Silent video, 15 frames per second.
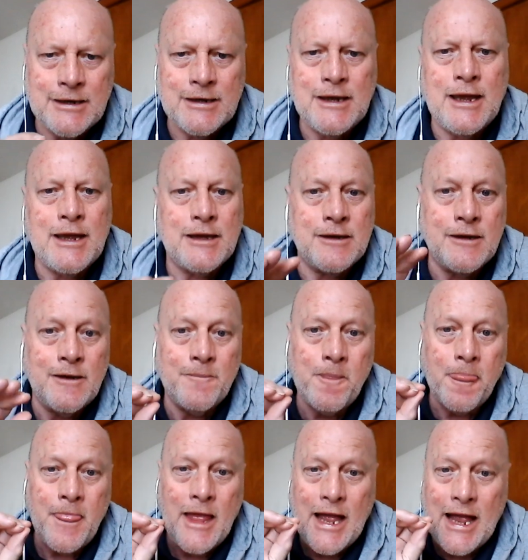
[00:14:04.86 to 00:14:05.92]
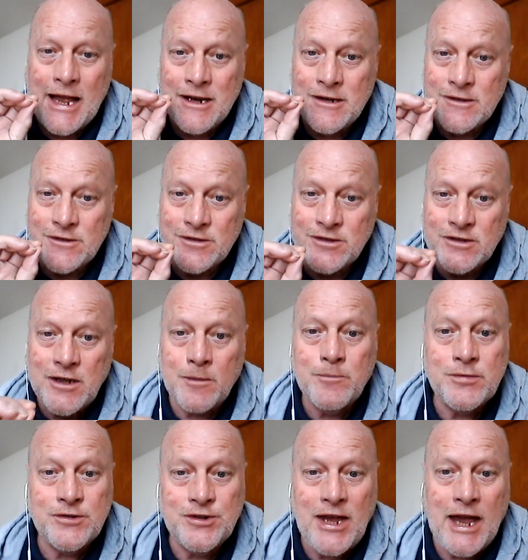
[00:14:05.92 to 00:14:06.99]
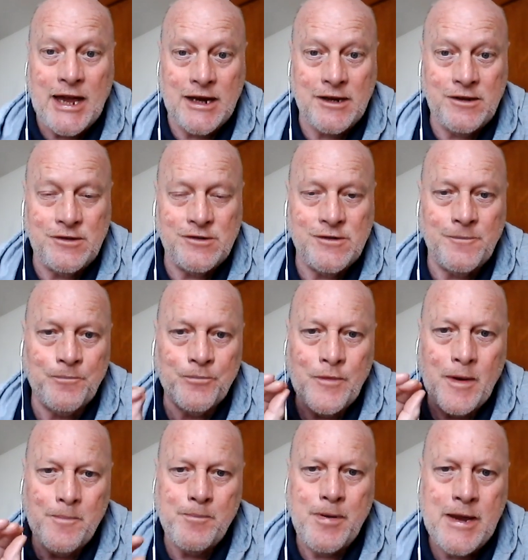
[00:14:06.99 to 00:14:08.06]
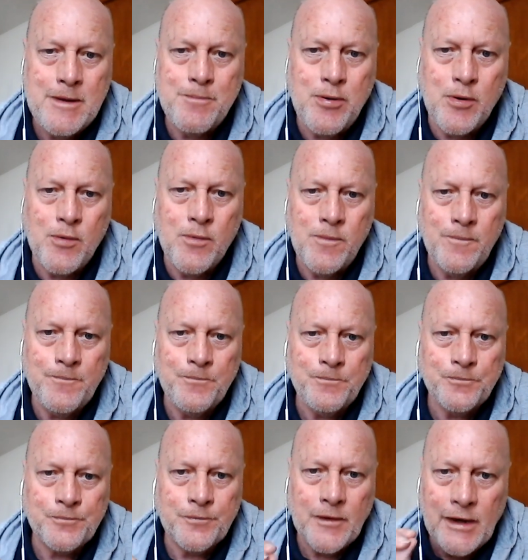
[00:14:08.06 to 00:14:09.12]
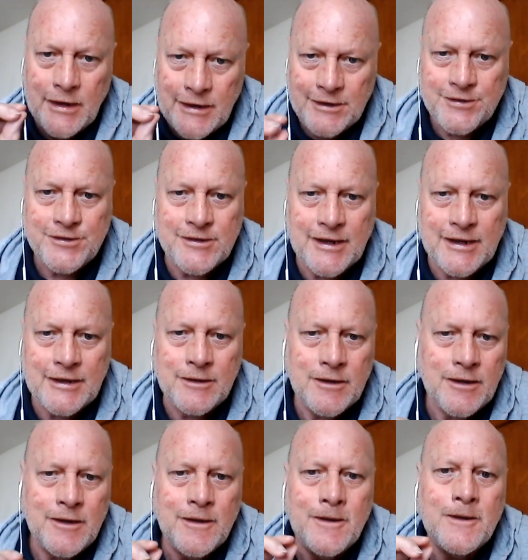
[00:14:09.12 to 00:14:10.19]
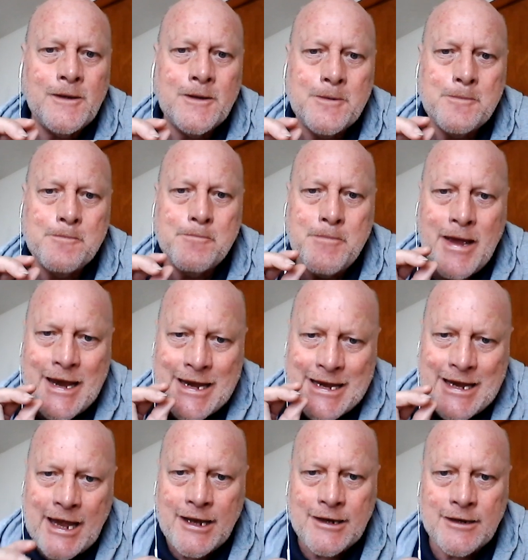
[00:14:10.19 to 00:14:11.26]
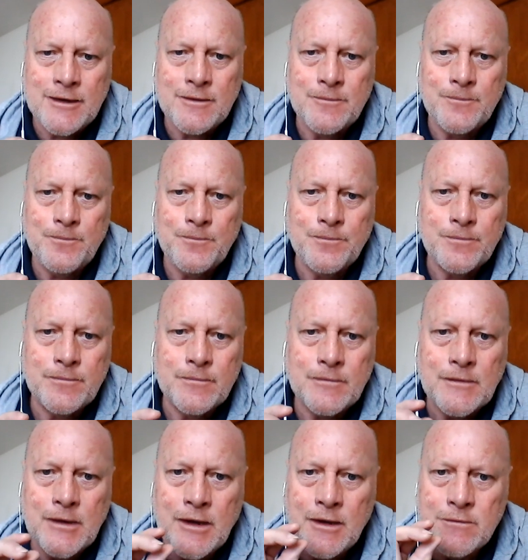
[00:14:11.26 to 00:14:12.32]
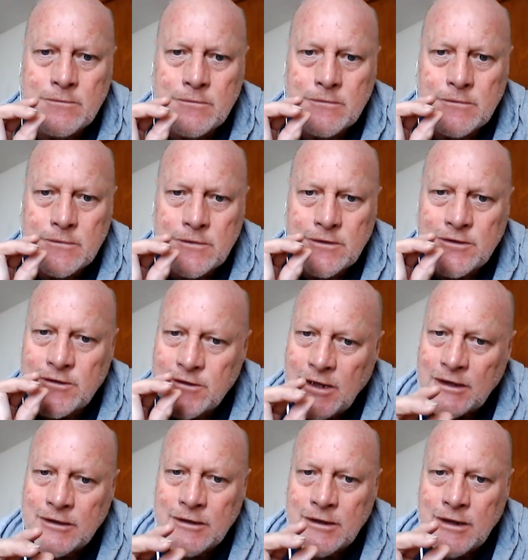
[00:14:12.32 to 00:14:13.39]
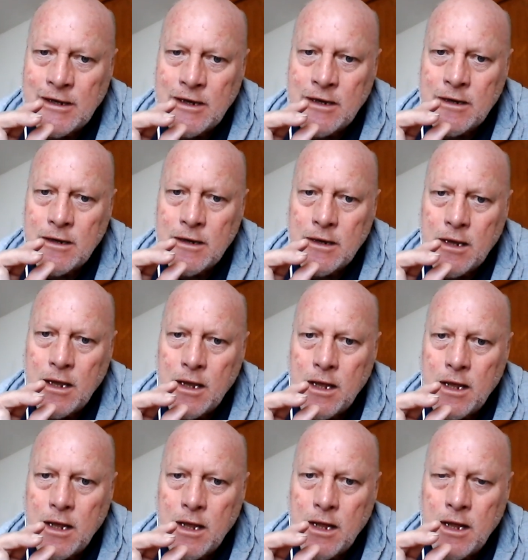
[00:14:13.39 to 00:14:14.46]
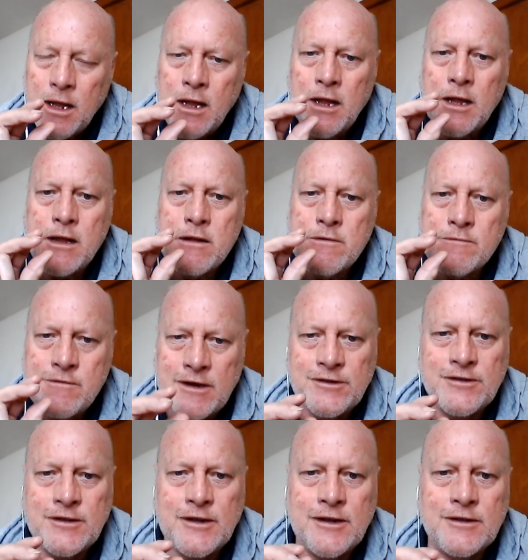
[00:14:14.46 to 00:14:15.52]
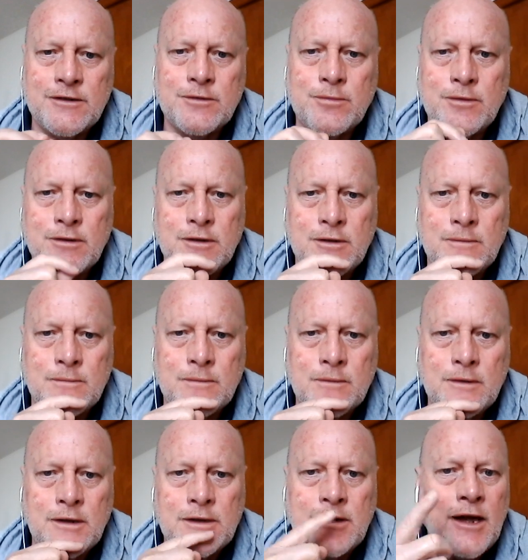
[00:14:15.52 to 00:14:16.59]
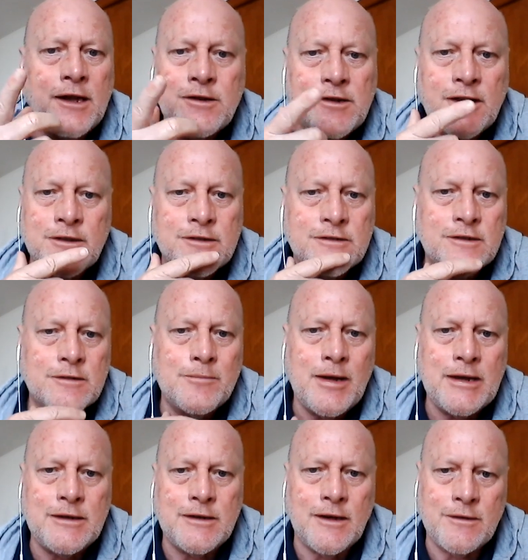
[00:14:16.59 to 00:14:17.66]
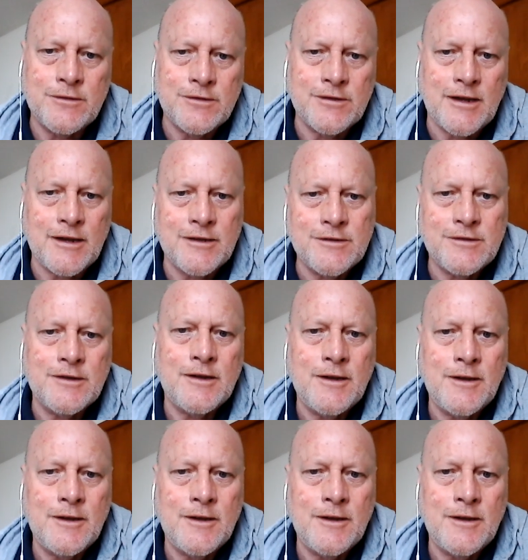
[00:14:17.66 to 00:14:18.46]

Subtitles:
again, and at some stage, people listening may get it. It suddenly resonates with them. And Ajahn Sumedho says,